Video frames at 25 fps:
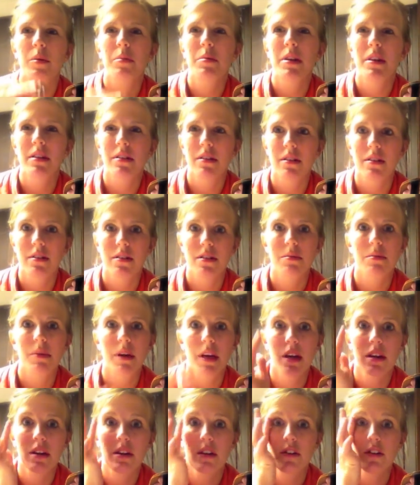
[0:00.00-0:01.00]
pieces to
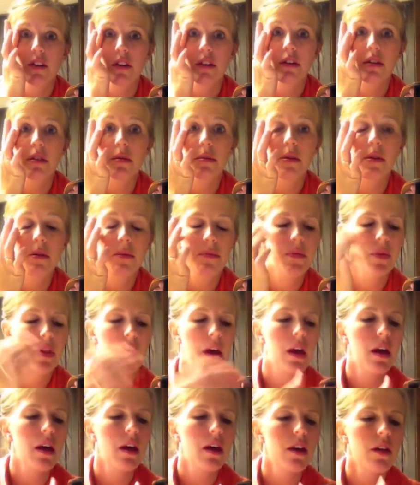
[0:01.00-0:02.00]
make it adjustable.
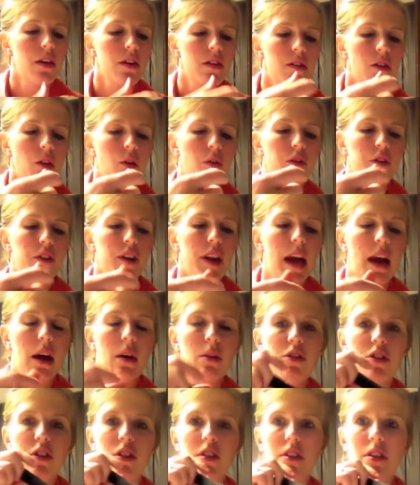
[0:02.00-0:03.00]
So for now,
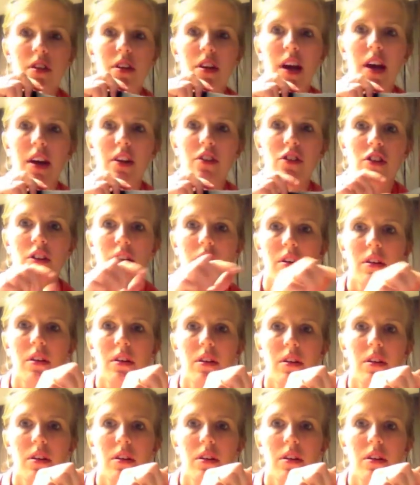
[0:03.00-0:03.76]
just attach it